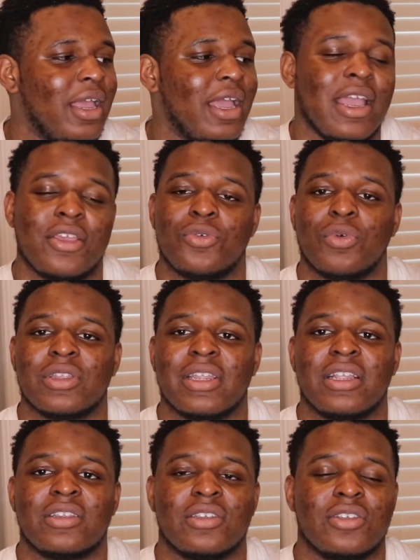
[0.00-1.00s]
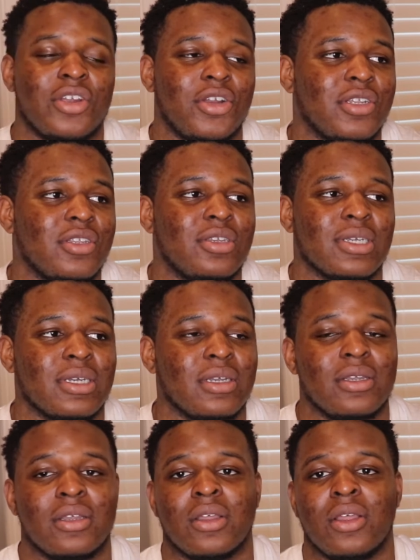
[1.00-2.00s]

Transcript: and you want that to turn into